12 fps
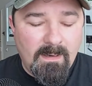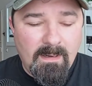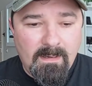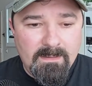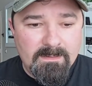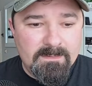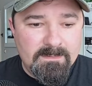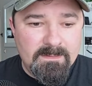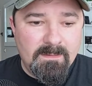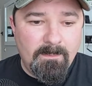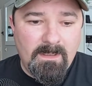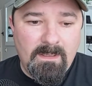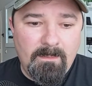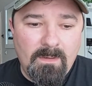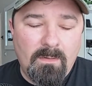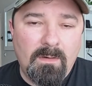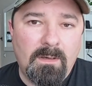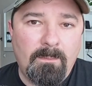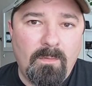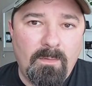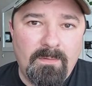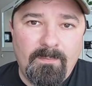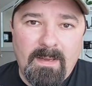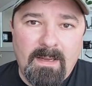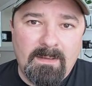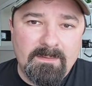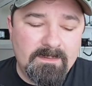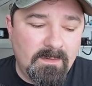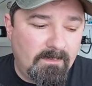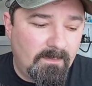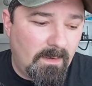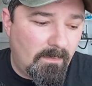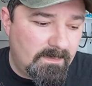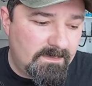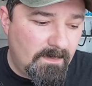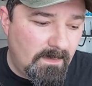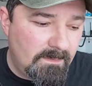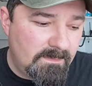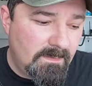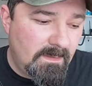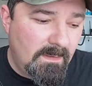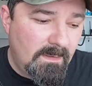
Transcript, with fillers: I did send them an email a couple weeks back and still haven't gotten a response